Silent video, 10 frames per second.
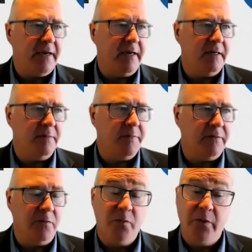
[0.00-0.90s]
Uh, but
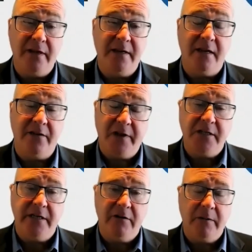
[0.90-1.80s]
really, an
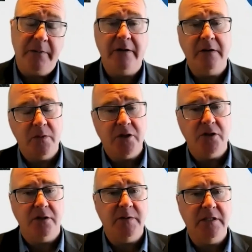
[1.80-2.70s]
inflationary period, we
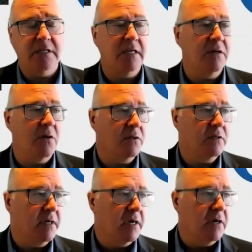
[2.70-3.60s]
should see gold